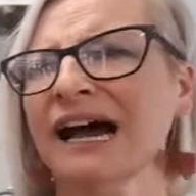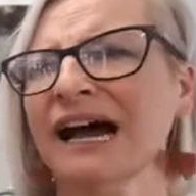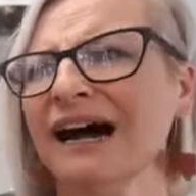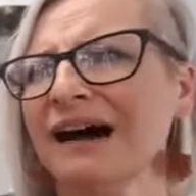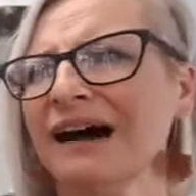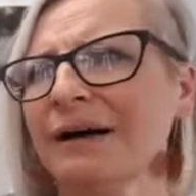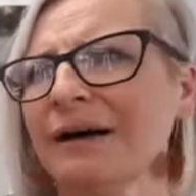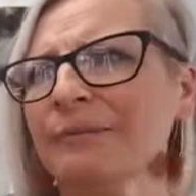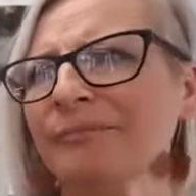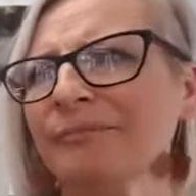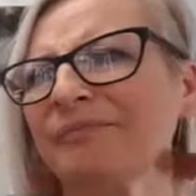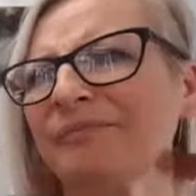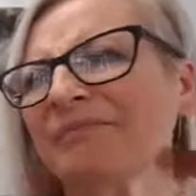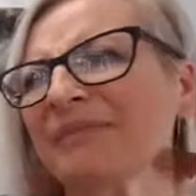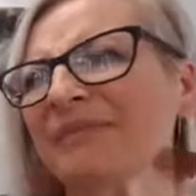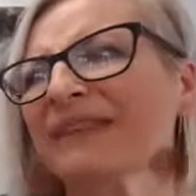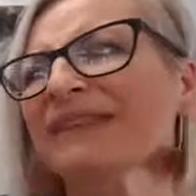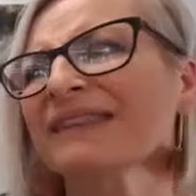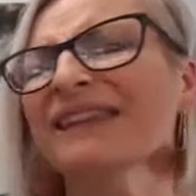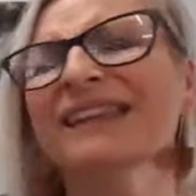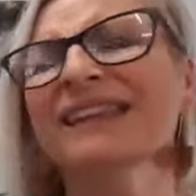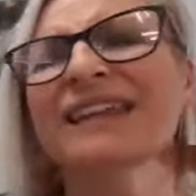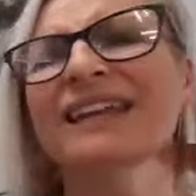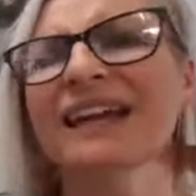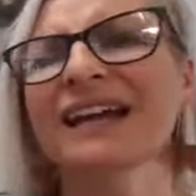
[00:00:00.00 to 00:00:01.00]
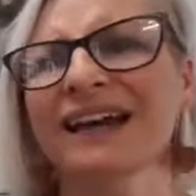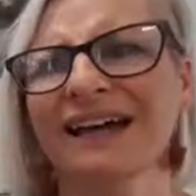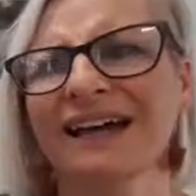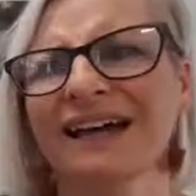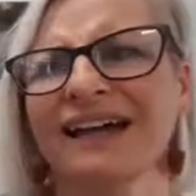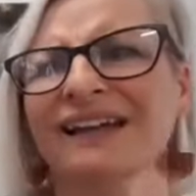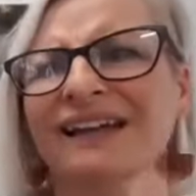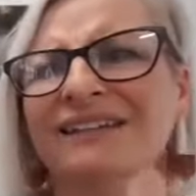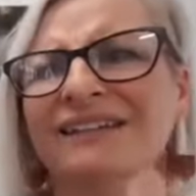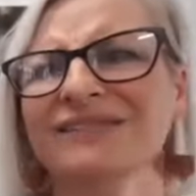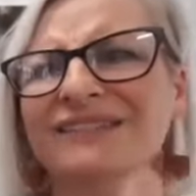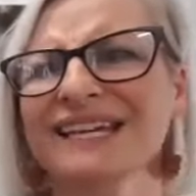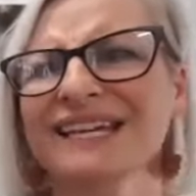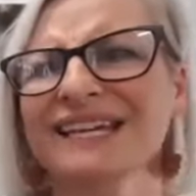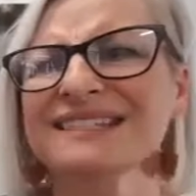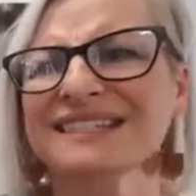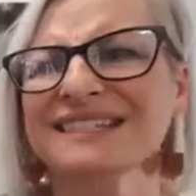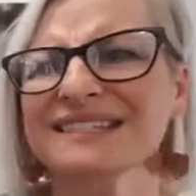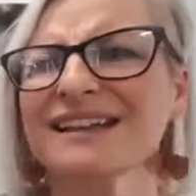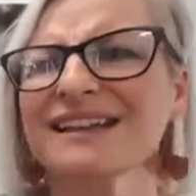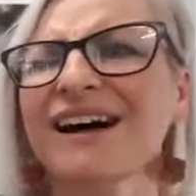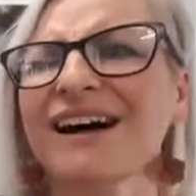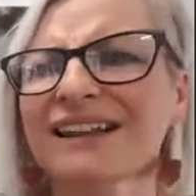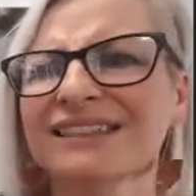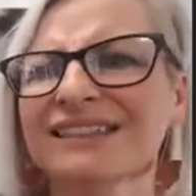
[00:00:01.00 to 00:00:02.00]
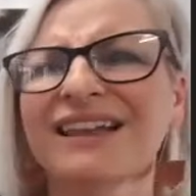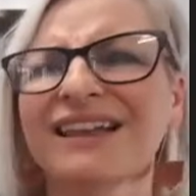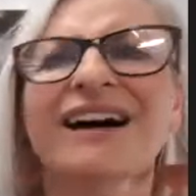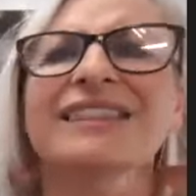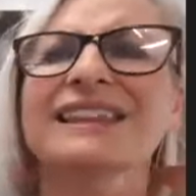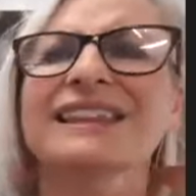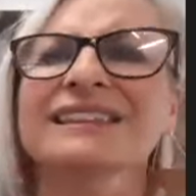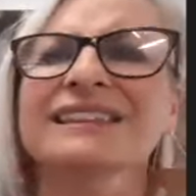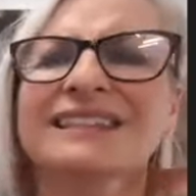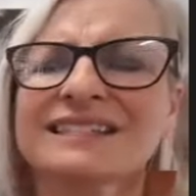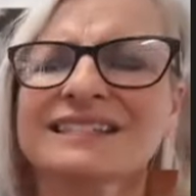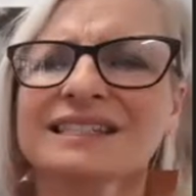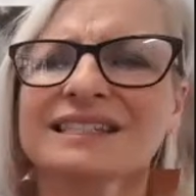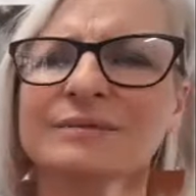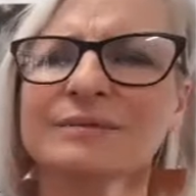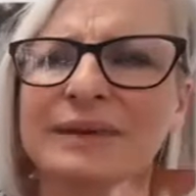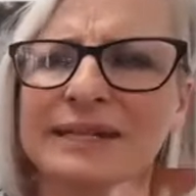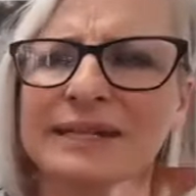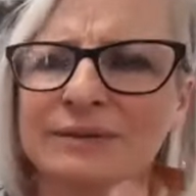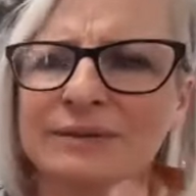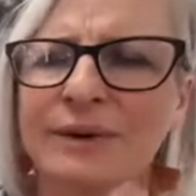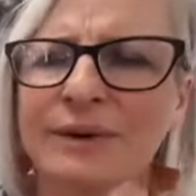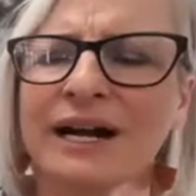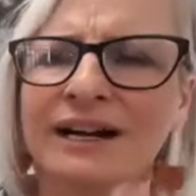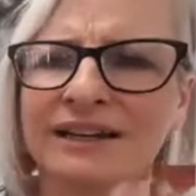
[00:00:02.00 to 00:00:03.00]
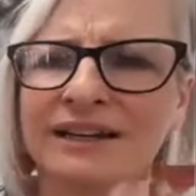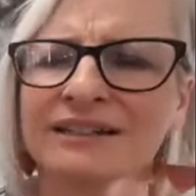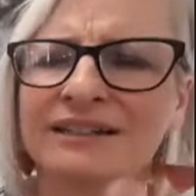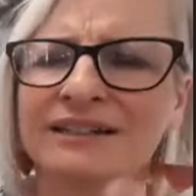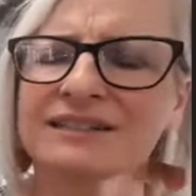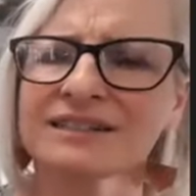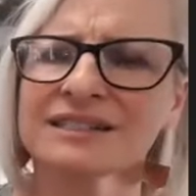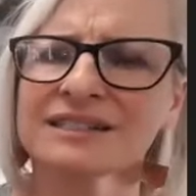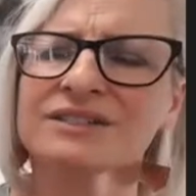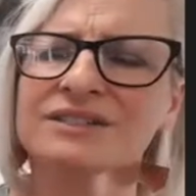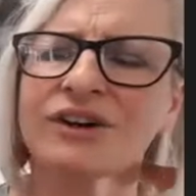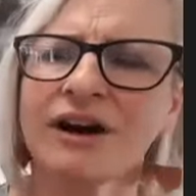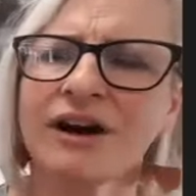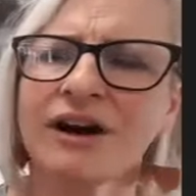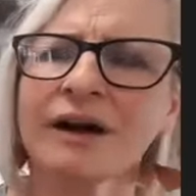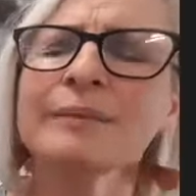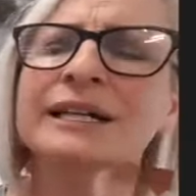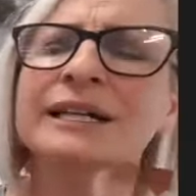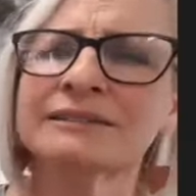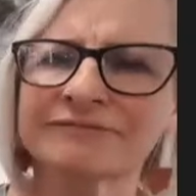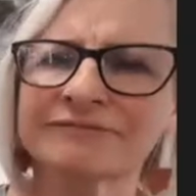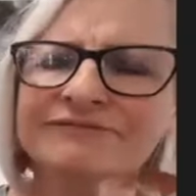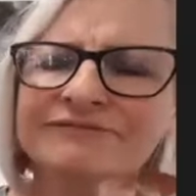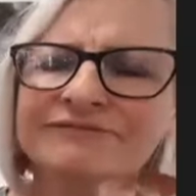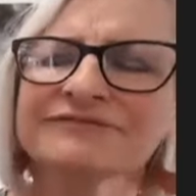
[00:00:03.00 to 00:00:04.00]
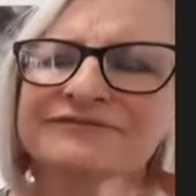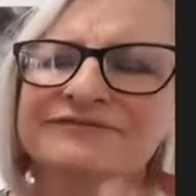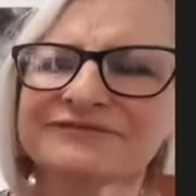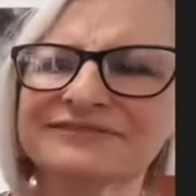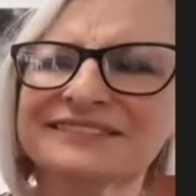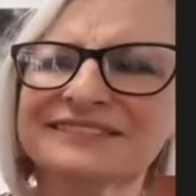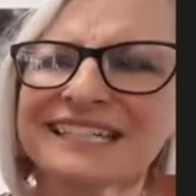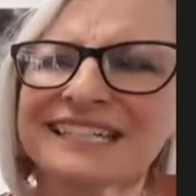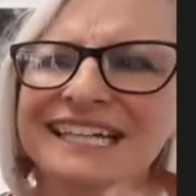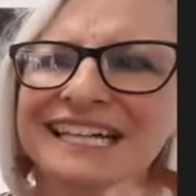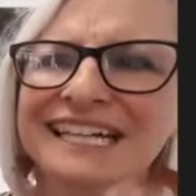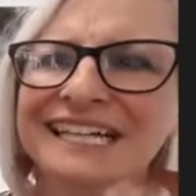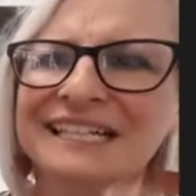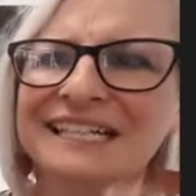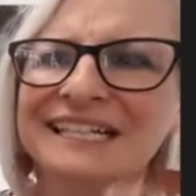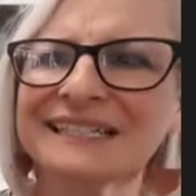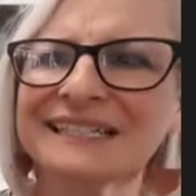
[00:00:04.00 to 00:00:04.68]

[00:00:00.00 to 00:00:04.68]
I think that's the best way I could describe it. Yeah.